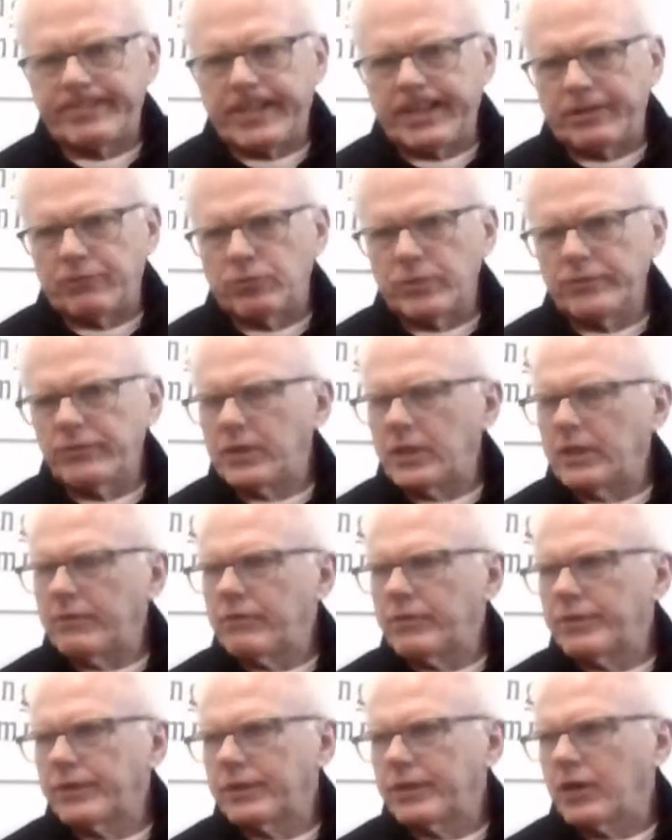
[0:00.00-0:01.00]
that we've done
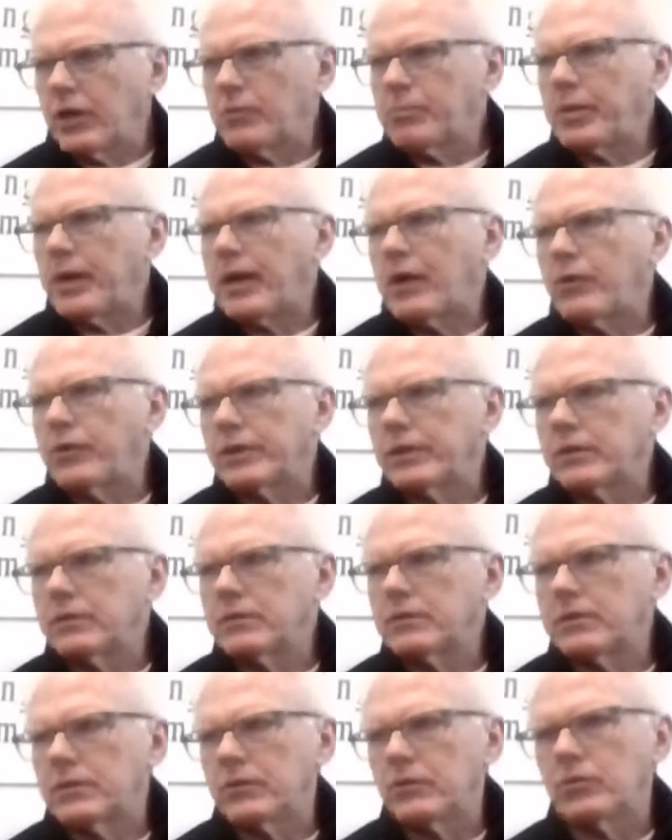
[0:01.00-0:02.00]
everything in our power
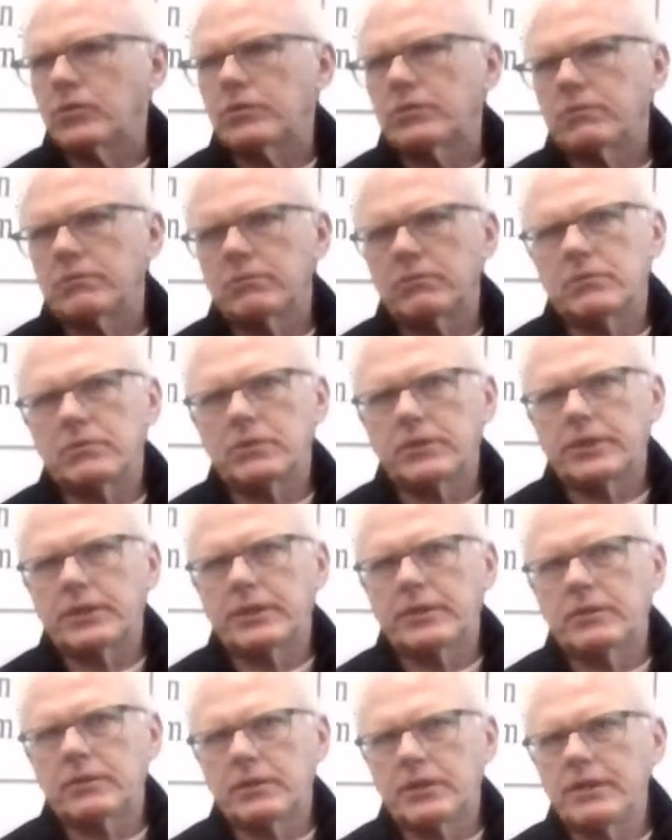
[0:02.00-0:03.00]
to
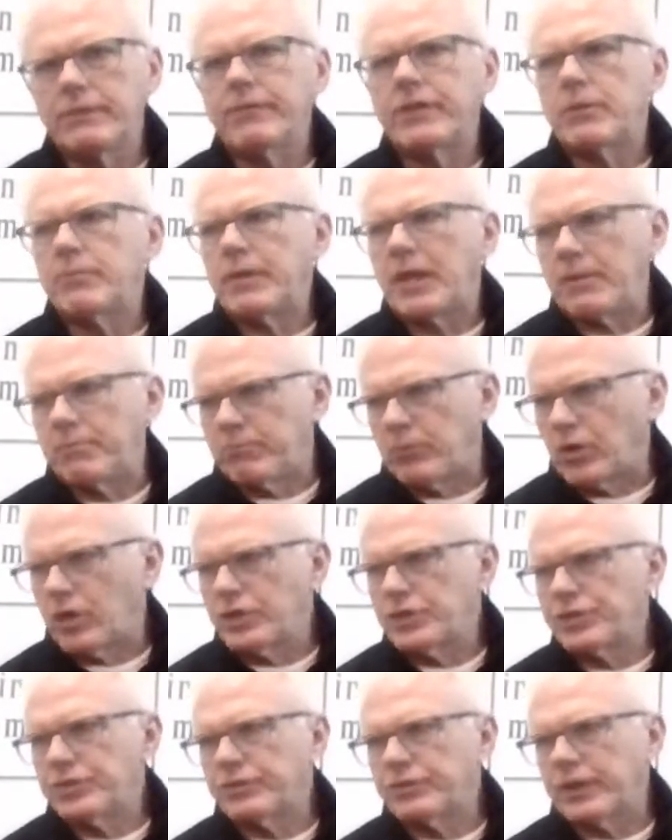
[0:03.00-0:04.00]
give them that
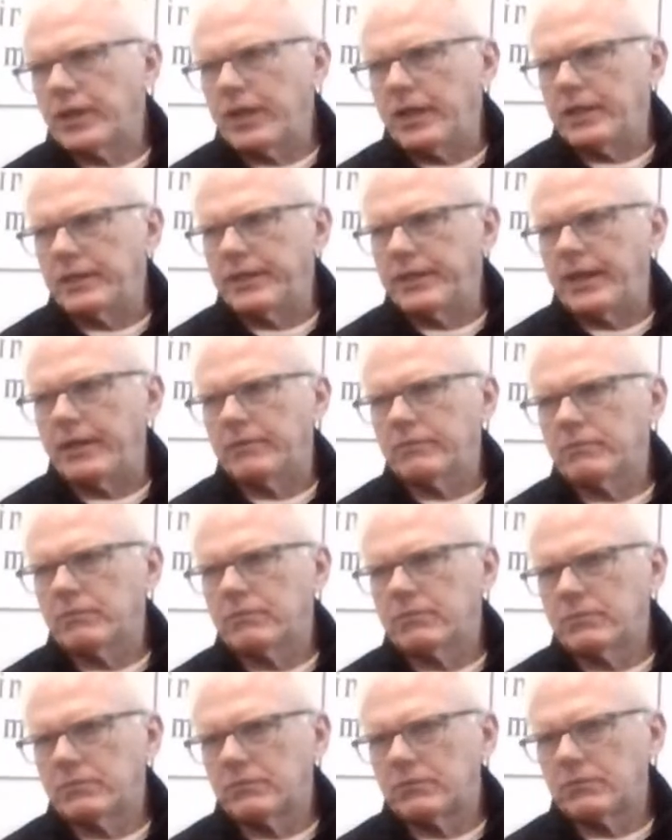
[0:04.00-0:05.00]
marginal gain, that
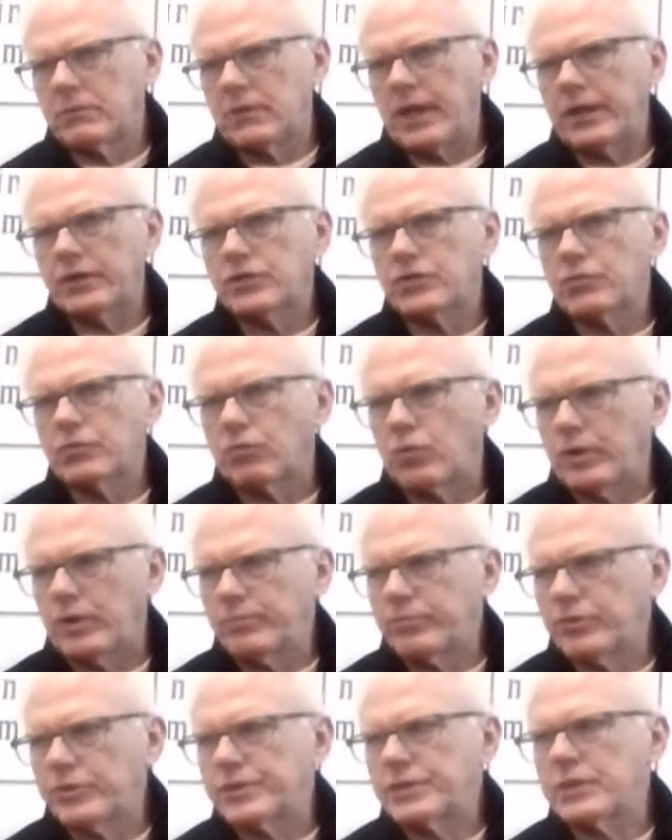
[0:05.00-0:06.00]
extra
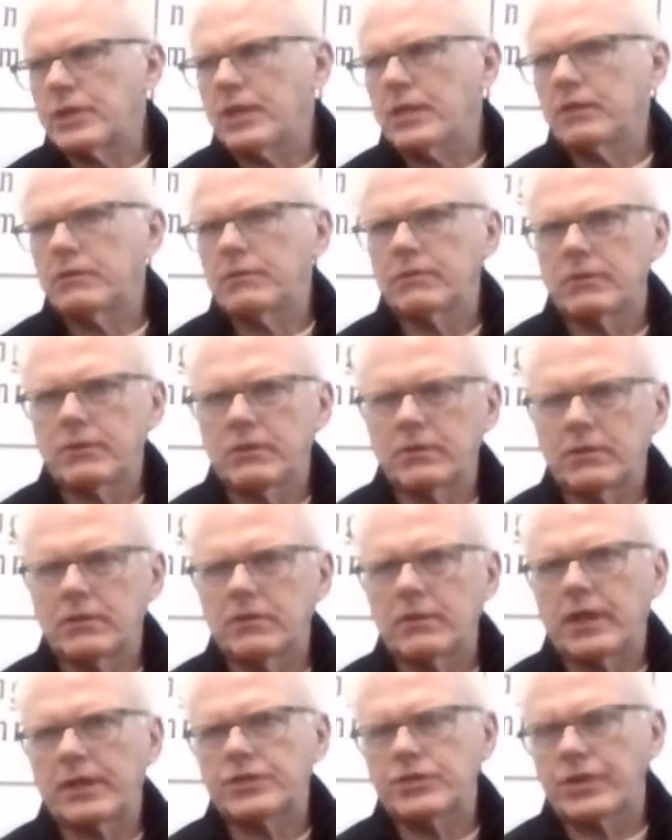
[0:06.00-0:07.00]
1%,
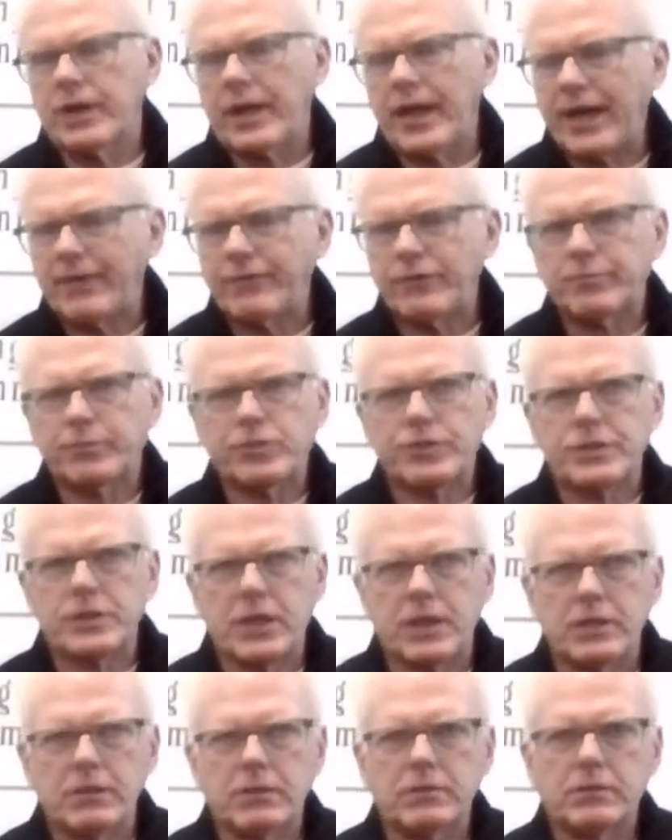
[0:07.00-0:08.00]
extra
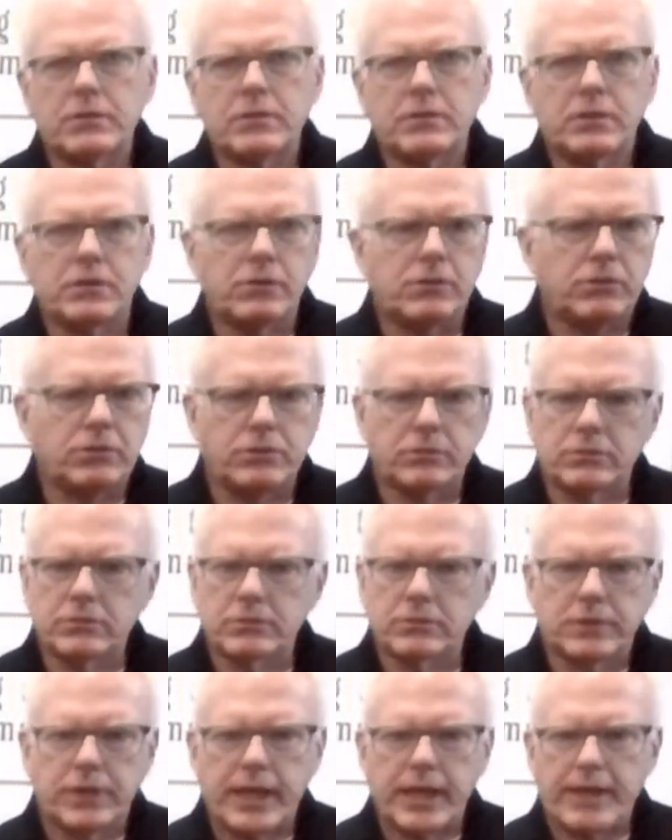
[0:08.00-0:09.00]
0.5% to
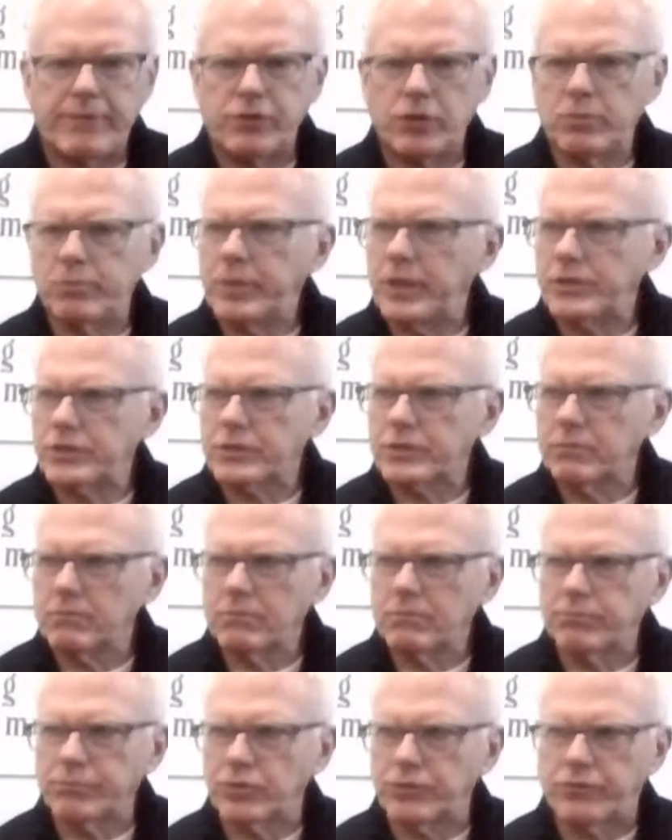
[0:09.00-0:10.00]
have their best
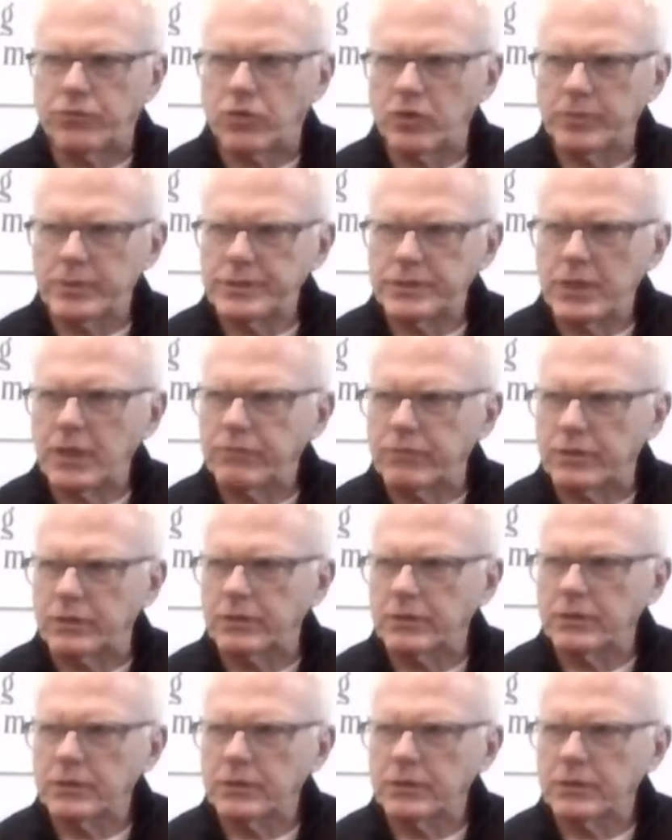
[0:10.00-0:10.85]
performance of it.